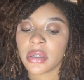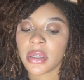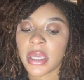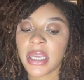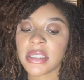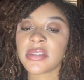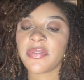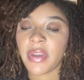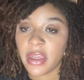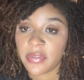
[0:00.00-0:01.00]
he's
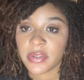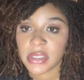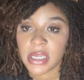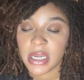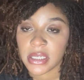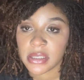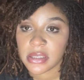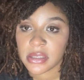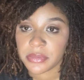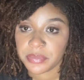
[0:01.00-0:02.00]
faithful to us.